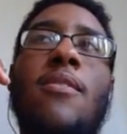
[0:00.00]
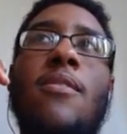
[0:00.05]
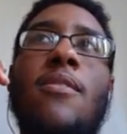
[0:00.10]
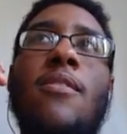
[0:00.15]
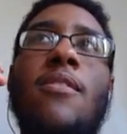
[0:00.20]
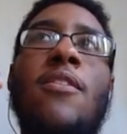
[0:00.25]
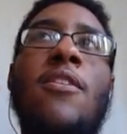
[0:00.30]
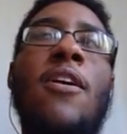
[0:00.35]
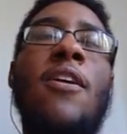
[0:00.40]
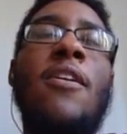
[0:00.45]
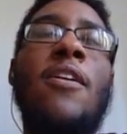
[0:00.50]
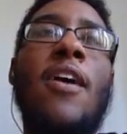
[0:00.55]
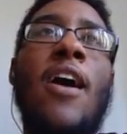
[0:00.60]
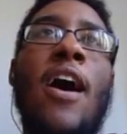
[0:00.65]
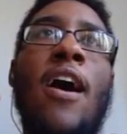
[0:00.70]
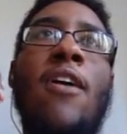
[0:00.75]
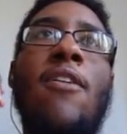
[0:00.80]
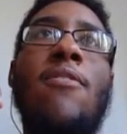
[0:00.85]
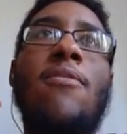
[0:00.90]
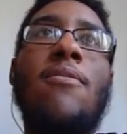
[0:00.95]
cut
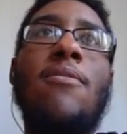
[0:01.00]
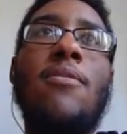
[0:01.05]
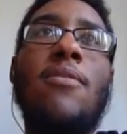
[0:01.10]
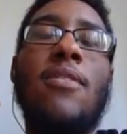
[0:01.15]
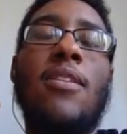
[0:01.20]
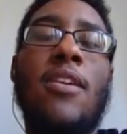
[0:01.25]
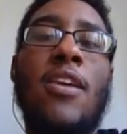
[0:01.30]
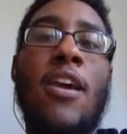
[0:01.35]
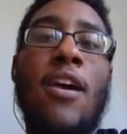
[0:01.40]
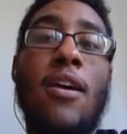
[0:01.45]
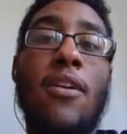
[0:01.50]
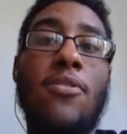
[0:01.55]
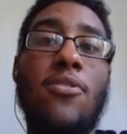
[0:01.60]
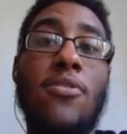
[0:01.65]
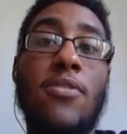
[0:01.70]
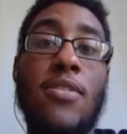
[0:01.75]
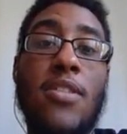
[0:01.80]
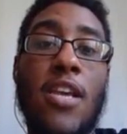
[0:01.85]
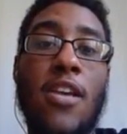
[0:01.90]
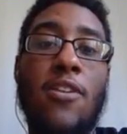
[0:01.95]
out the
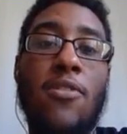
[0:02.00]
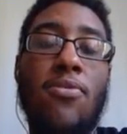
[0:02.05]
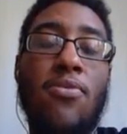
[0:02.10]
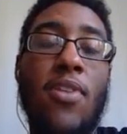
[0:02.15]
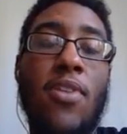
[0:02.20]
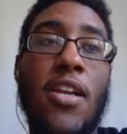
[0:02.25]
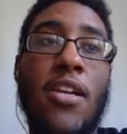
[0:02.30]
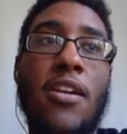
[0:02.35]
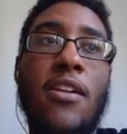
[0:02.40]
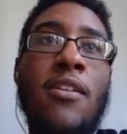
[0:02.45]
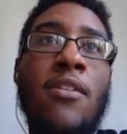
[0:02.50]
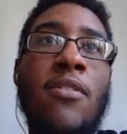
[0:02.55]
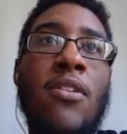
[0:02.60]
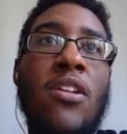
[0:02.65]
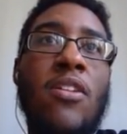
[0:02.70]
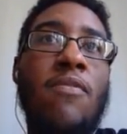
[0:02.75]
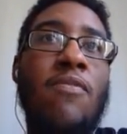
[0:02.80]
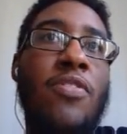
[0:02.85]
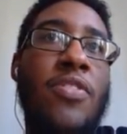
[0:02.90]
characters they created,